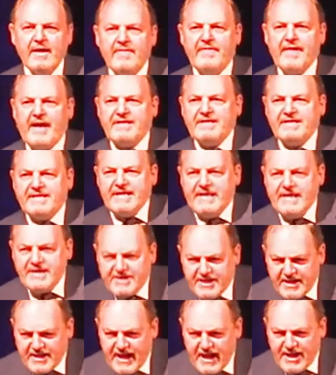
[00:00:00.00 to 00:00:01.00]
That is
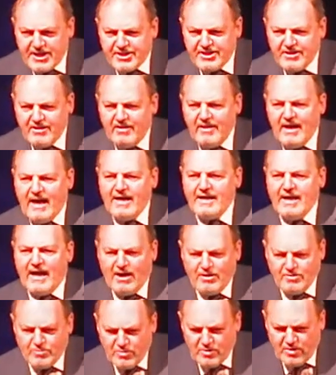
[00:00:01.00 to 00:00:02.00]
international and
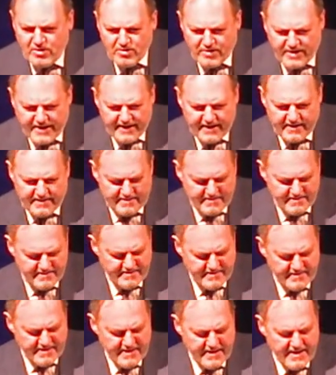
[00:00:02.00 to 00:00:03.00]
outward looking.
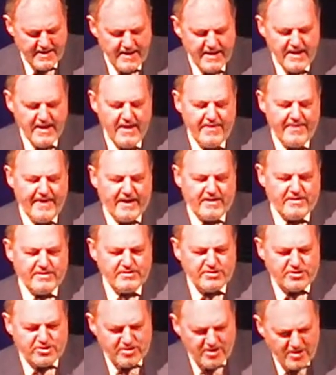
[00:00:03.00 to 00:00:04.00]
That
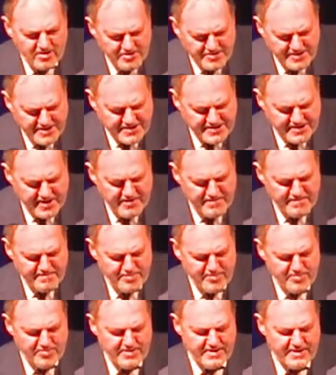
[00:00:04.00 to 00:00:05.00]
controls its own
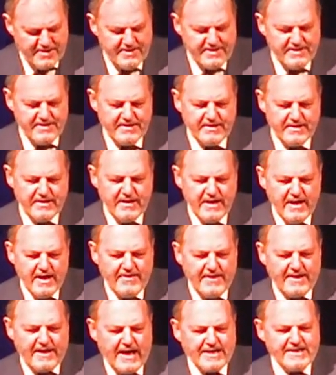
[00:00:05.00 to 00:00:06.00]
borders.
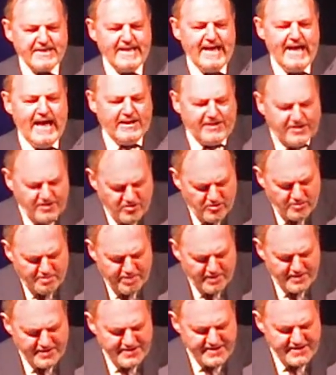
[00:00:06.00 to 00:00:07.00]
That has an ethical
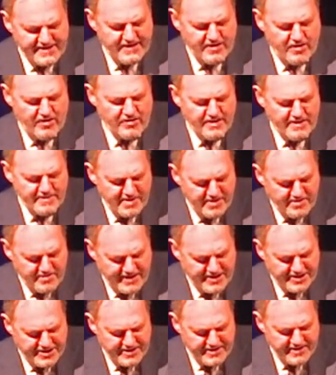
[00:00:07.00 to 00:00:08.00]
policy on
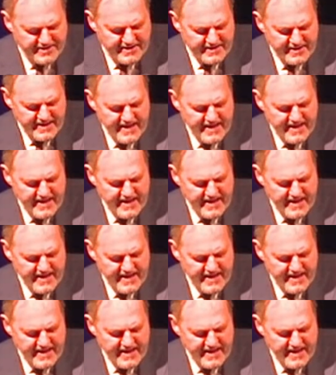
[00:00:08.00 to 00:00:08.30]
immigration.